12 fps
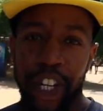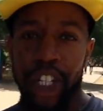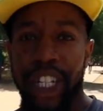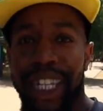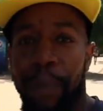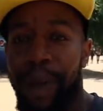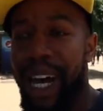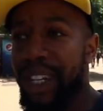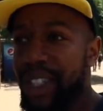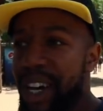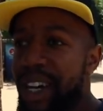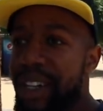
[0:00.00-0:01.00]
just finished at the
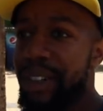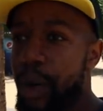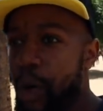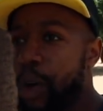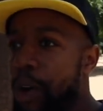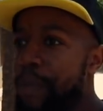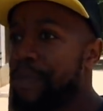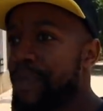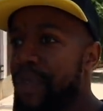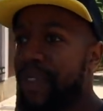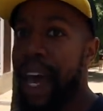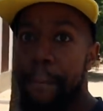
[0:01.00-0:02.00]
plaza, or
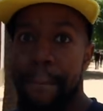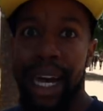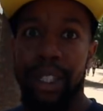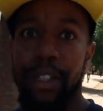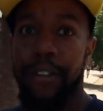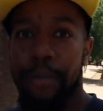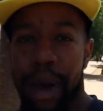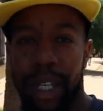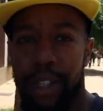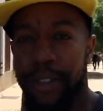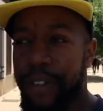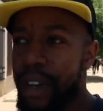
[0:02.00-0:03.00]
that massive,
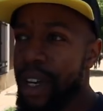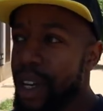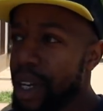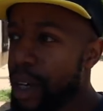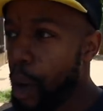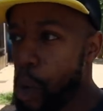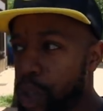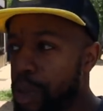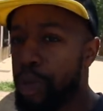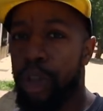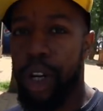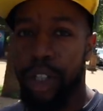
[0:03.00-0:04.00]
massive,
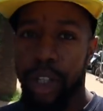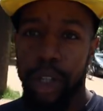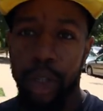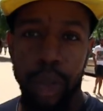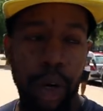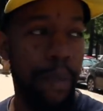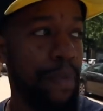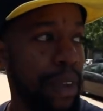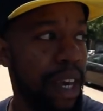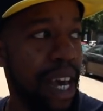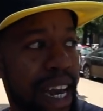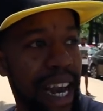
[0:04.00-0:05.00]
awesome structure that you saw.
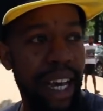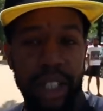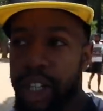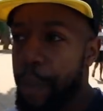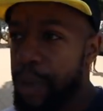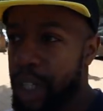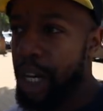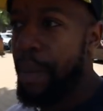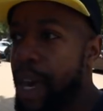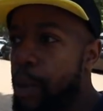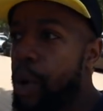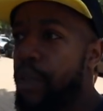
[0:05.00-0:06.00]
Next up is going to
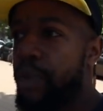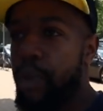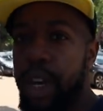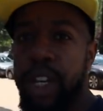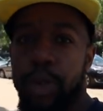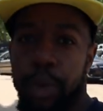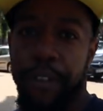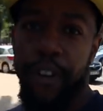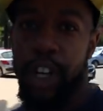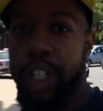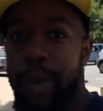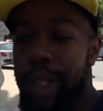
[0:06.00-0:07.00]
be what is
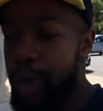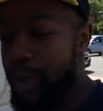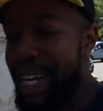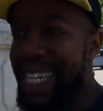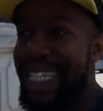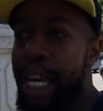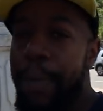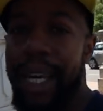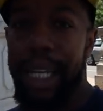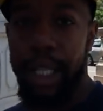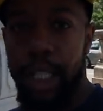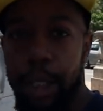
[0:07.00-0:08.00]
referred to as a really
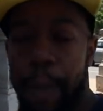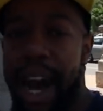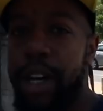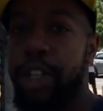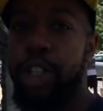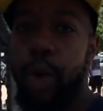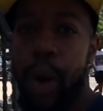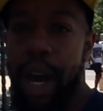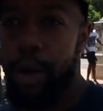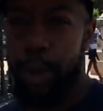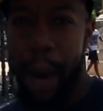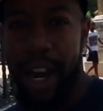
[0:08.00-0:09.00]
typically Spanish
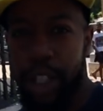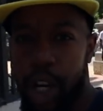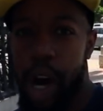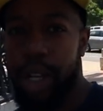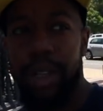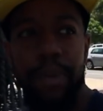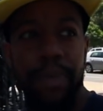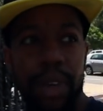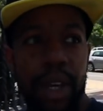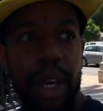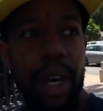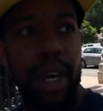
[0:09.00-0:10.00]
square or Spanish garden.
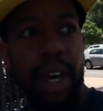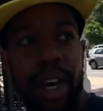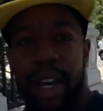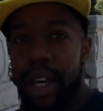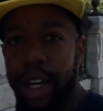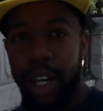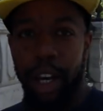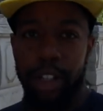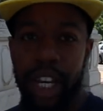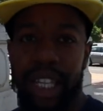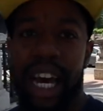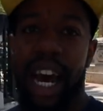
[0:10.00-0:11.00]
Gonna go
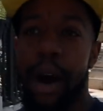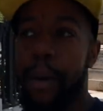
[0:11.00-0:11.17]
check that